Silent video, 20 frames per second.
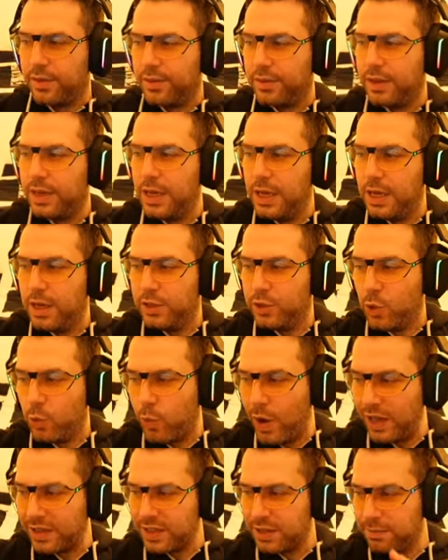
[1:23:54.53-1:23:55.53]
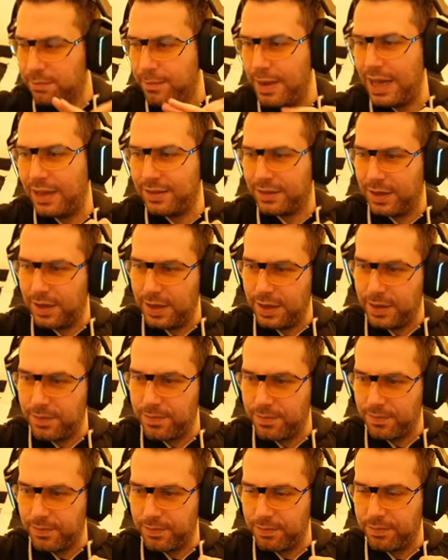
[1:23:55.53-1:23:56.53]
You're welcome, Melda.
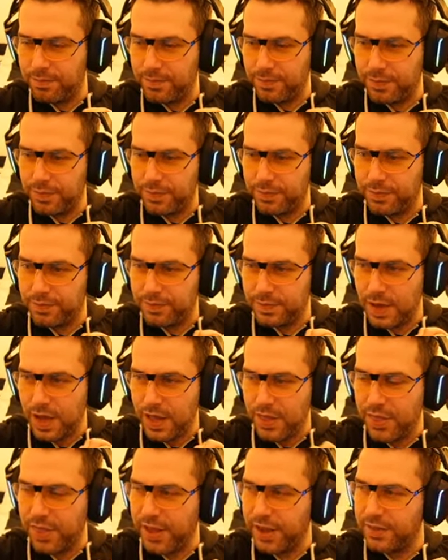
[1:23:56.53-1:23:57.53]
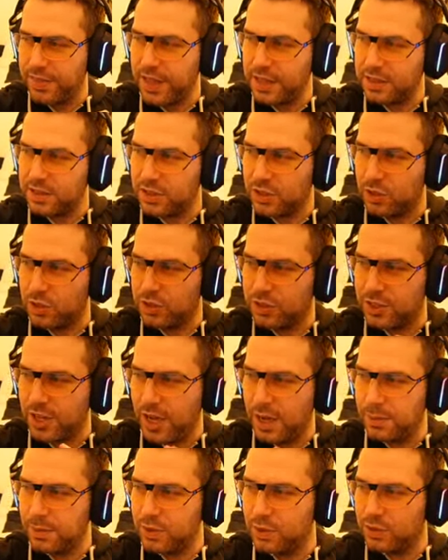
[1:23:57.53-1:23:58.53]
I think that's a good
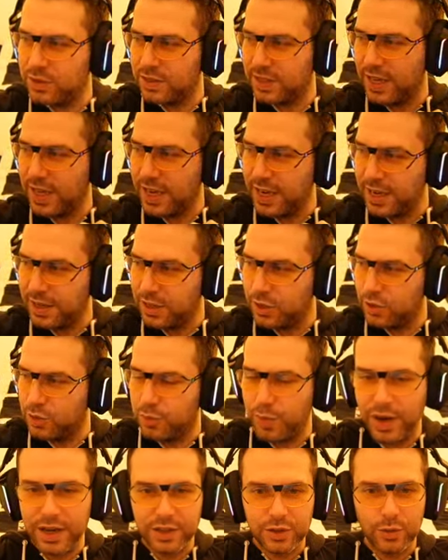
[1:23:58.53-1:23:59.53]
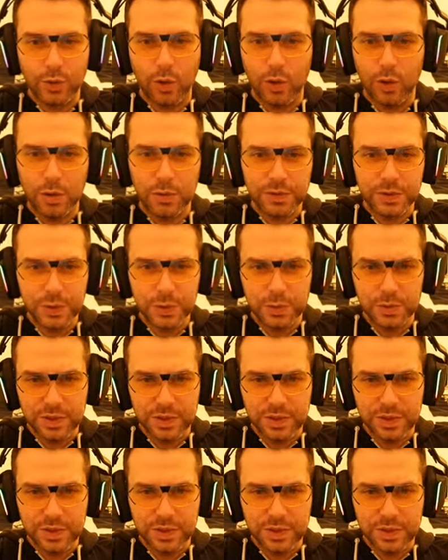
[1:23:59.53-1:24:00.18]
time to say goodbye to all of you.